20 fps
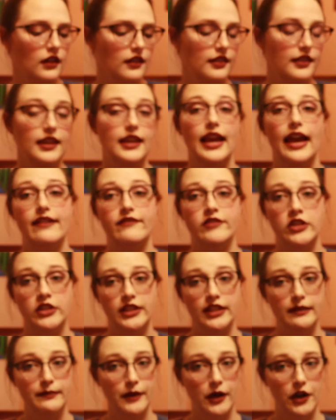the Kat Von
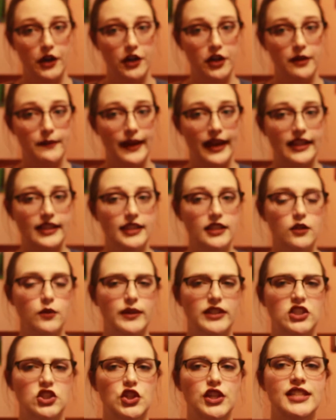D Monarch palette,
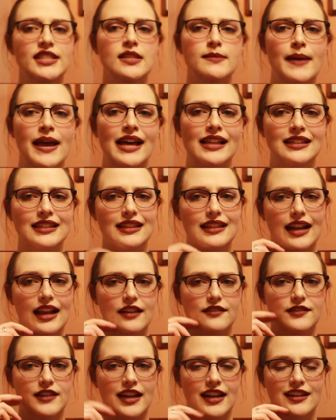which is a palette that
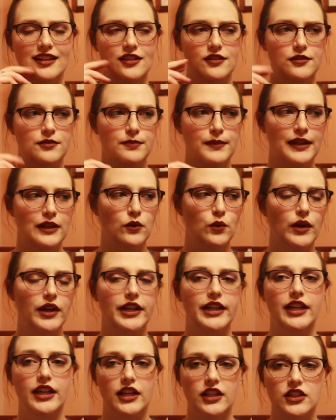I've kind of been
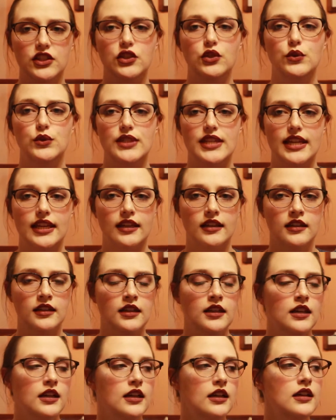working on using
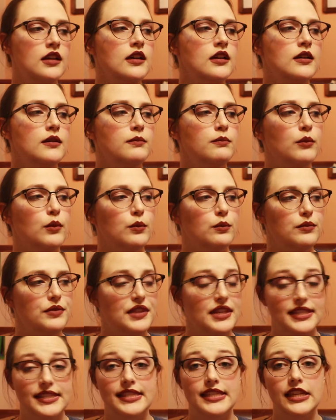
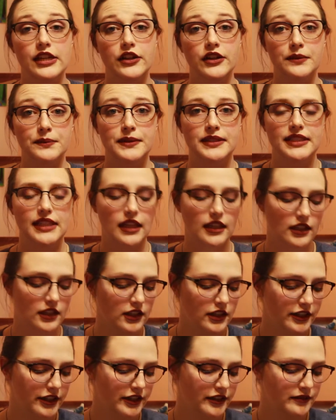this year in
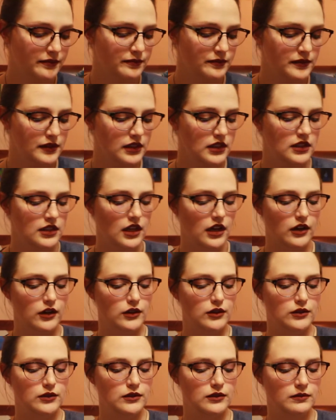particular.
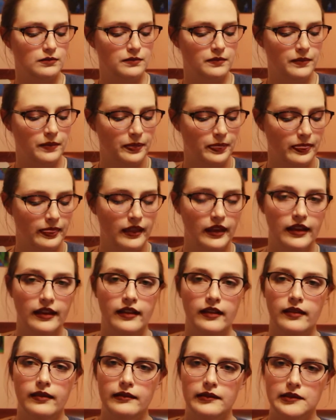So
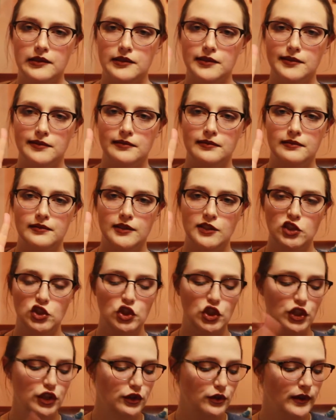there's
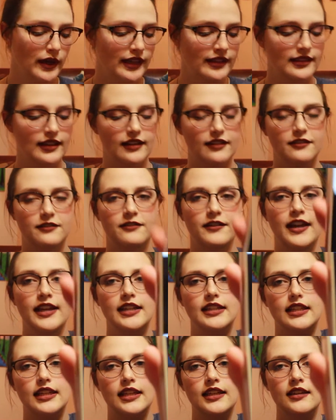two, and then
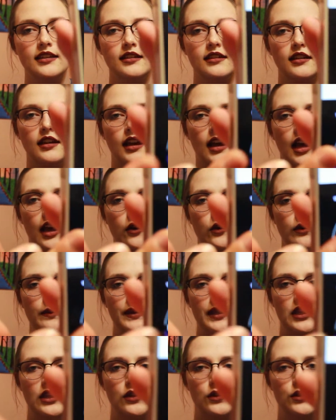finally I will be
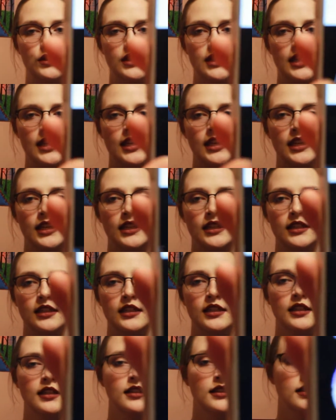
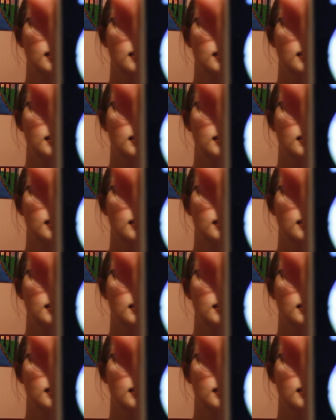using